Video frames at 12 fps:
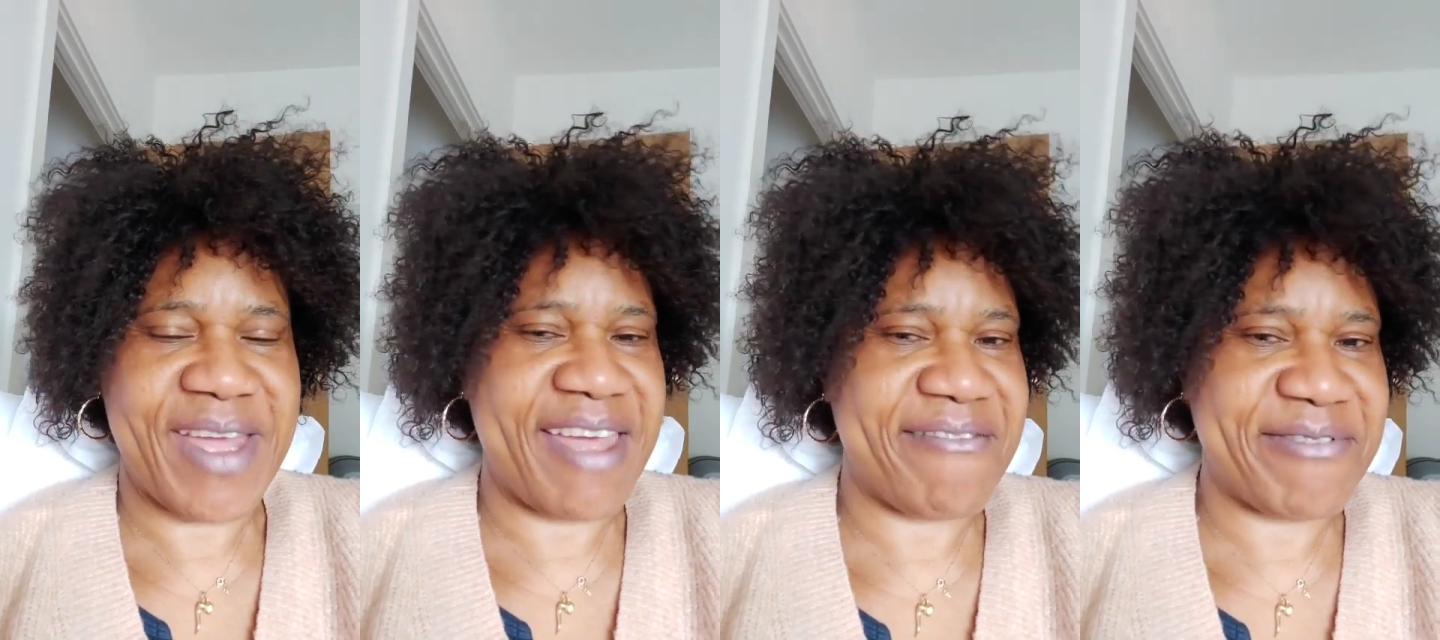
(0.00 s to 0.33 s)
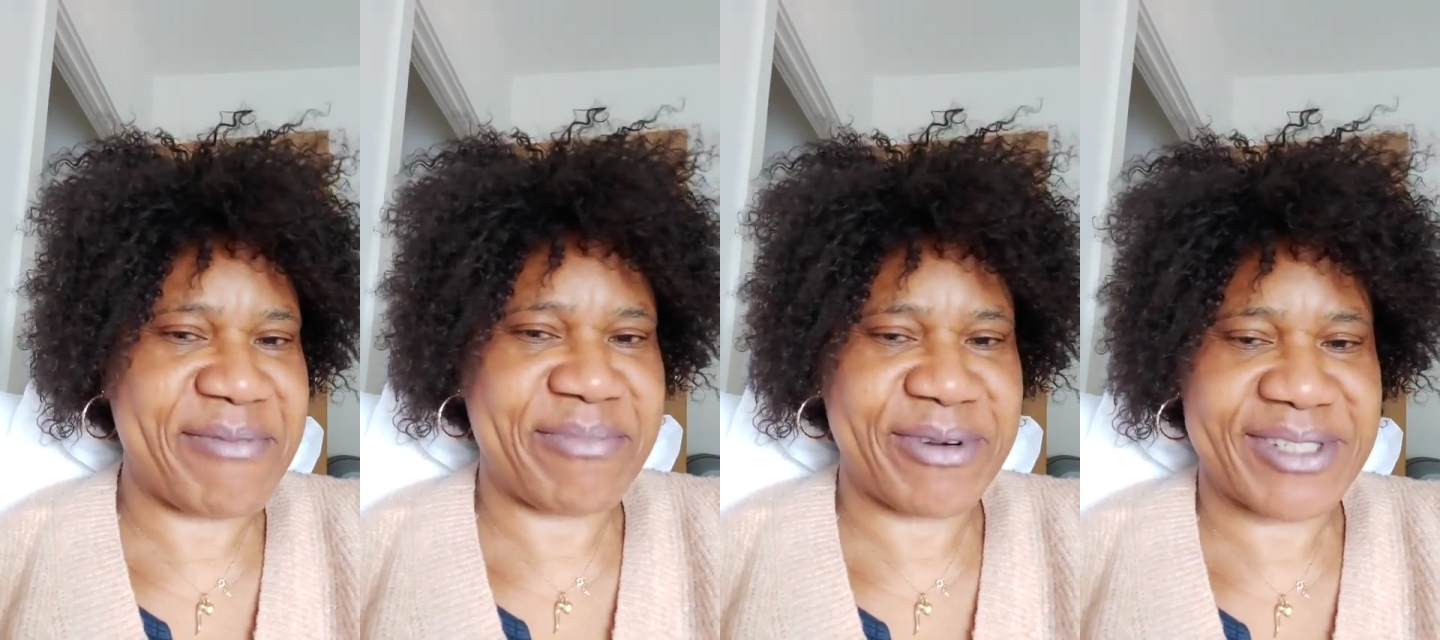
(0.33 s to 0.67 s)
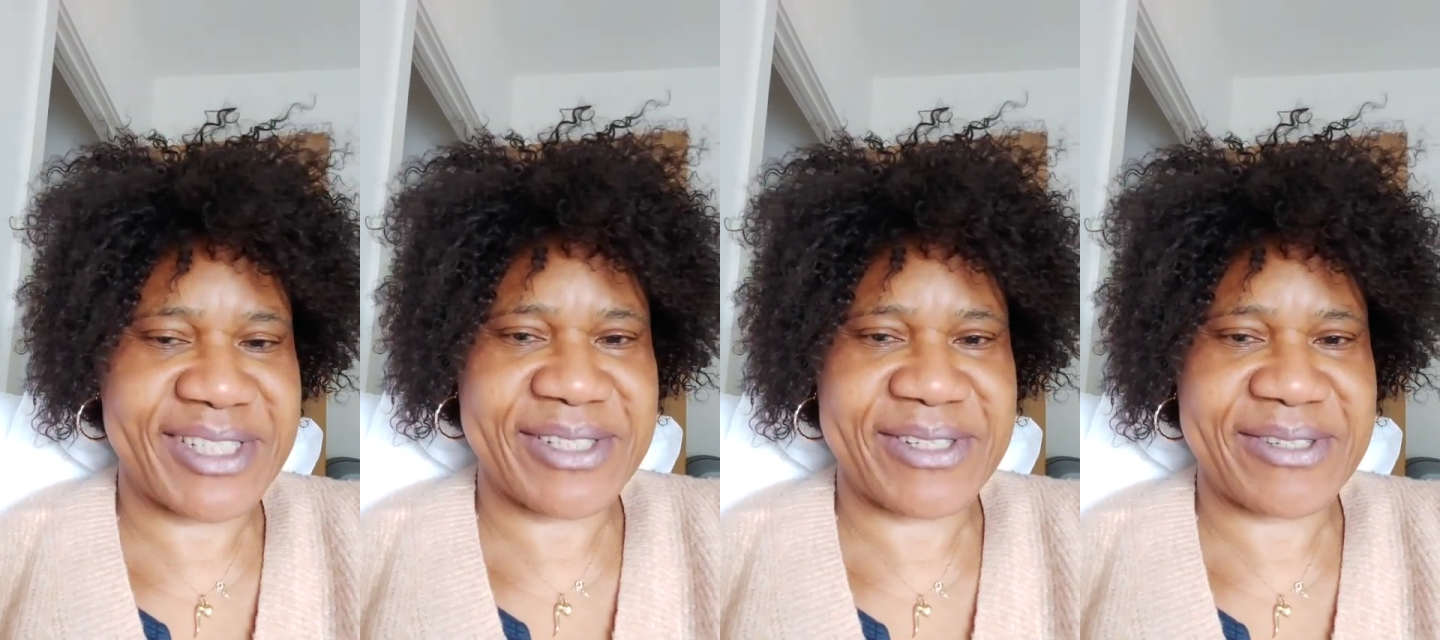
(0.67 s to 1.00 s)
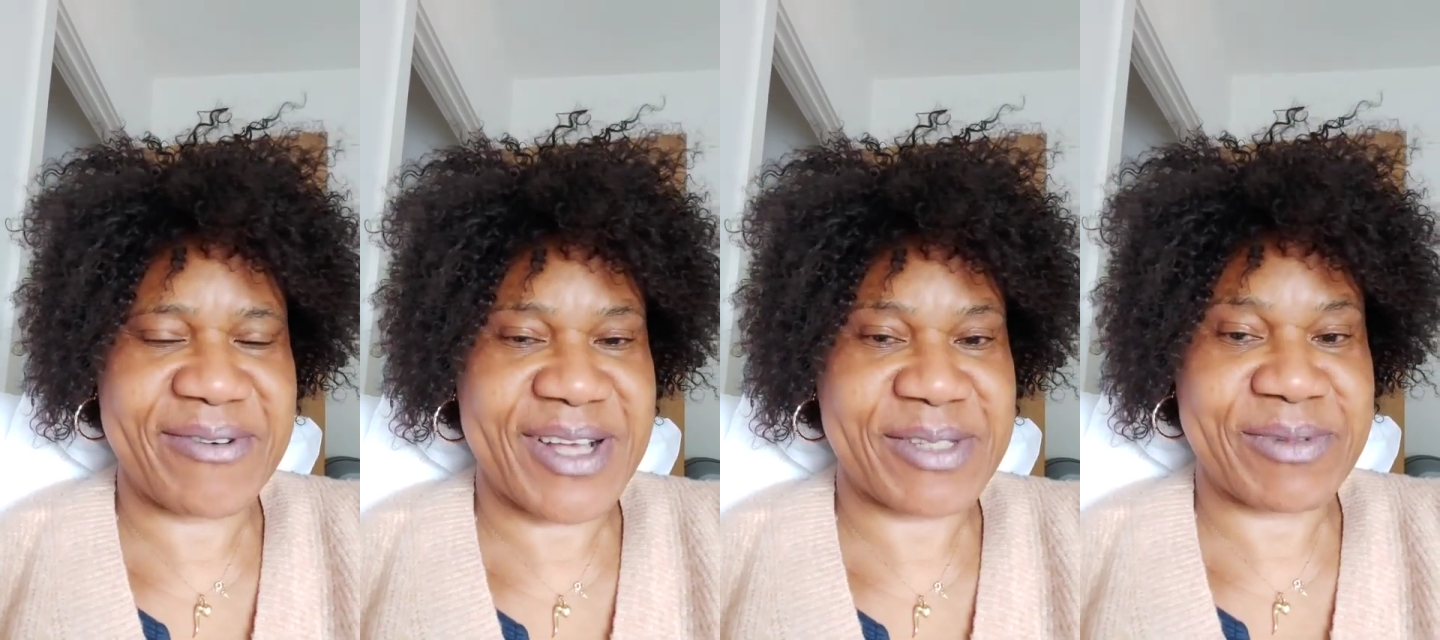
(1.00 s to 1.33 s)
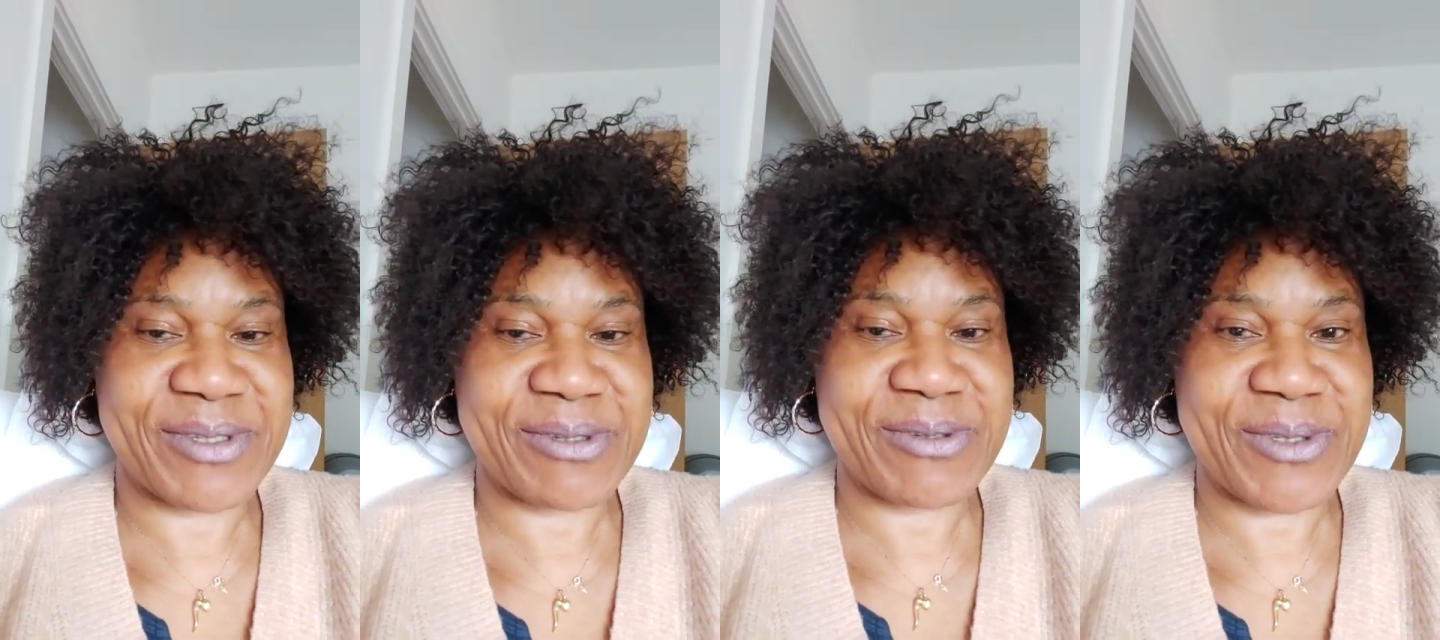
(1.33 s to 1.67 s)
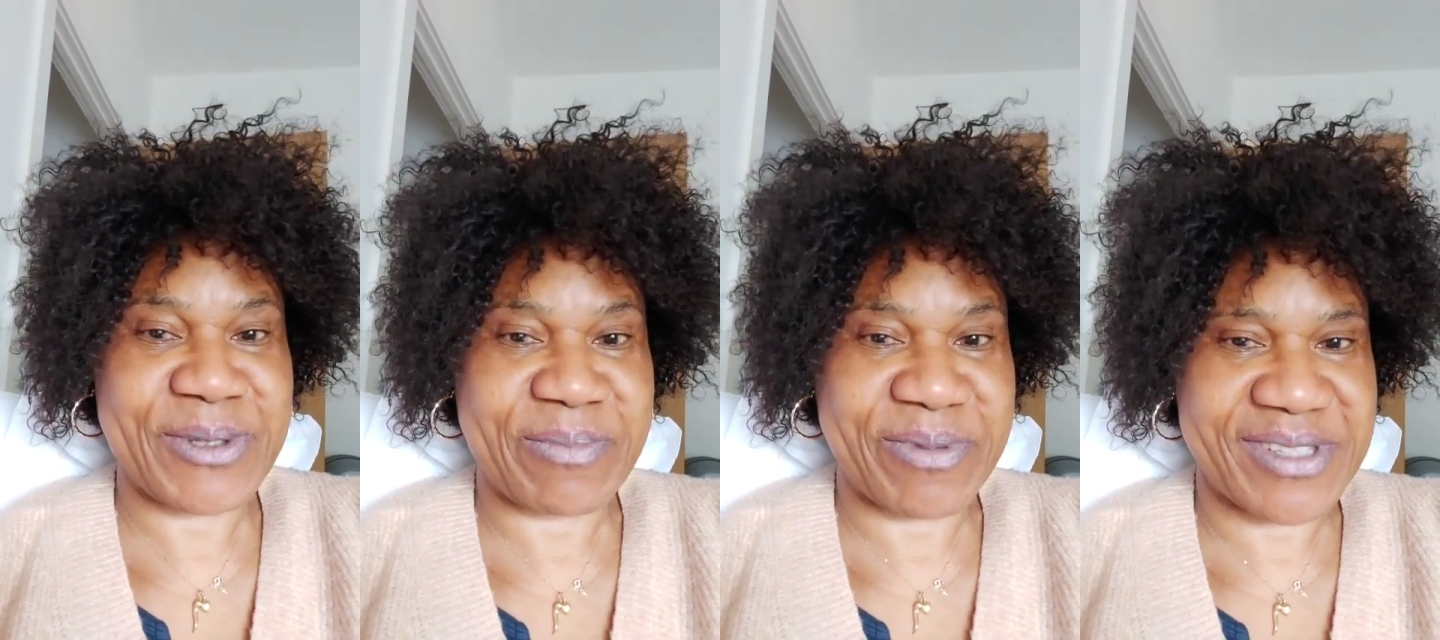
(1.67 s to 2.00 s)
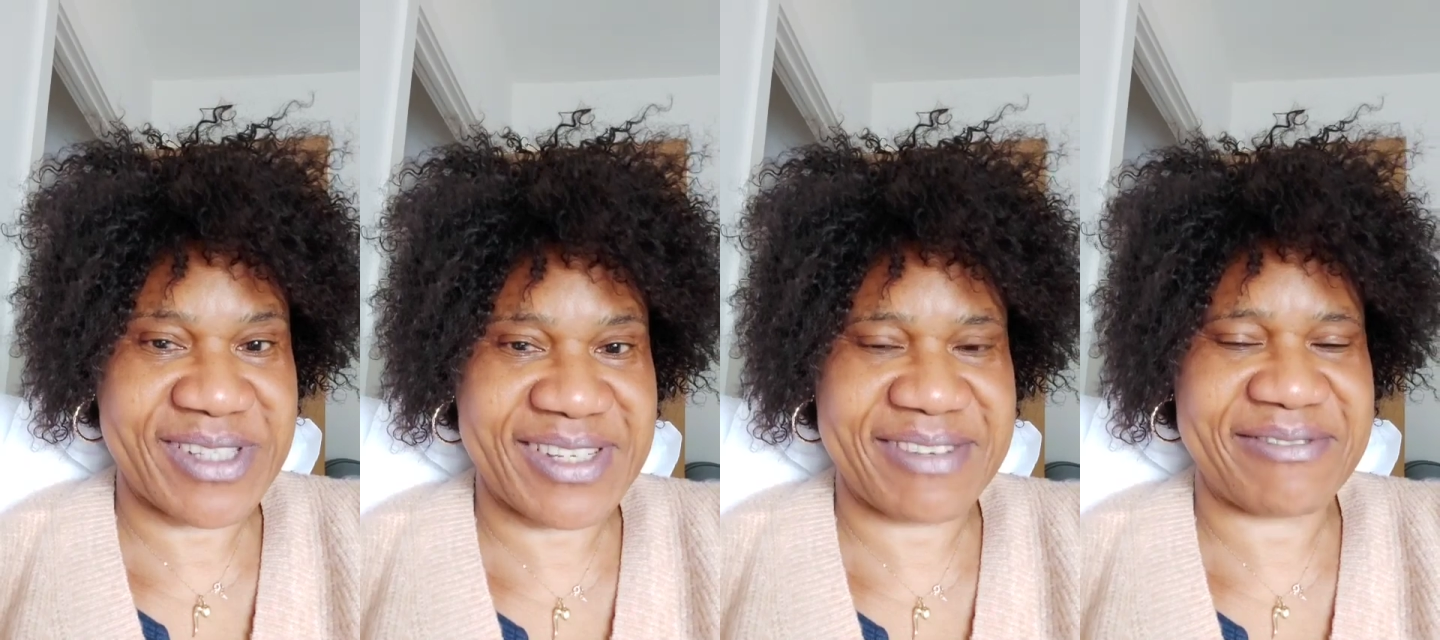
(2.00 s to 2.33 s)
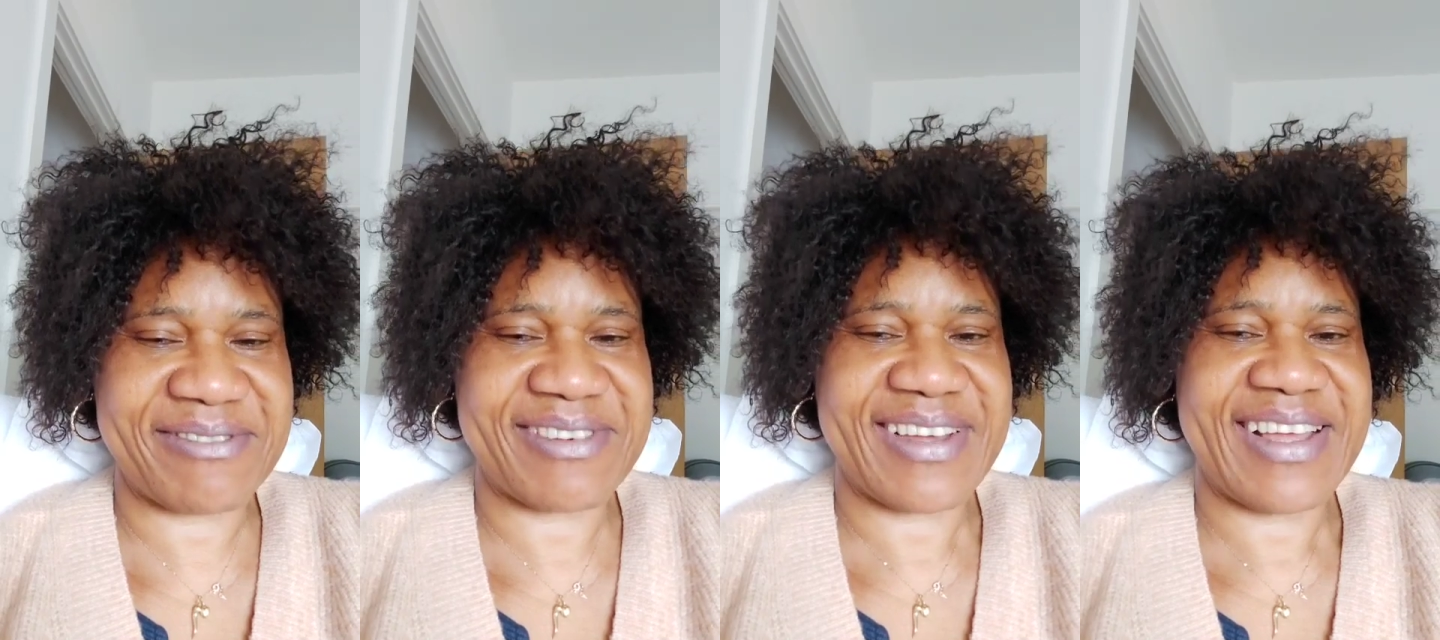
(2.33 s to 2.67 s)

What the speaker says: everybody who has been so supportive